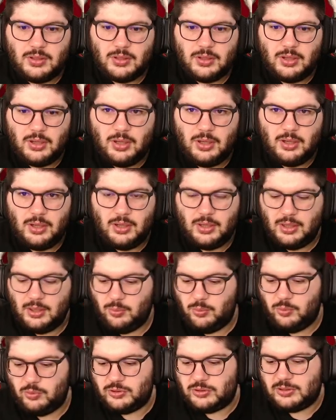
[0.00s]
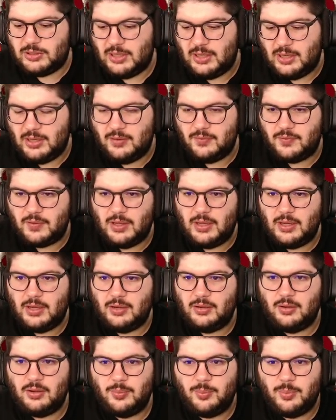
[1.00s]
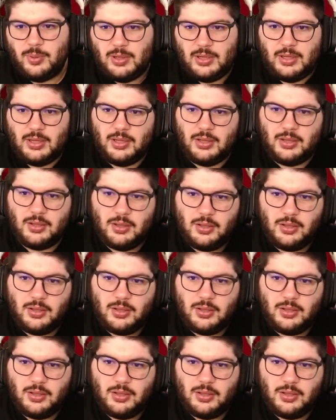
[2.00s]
And we'll just have a non-playing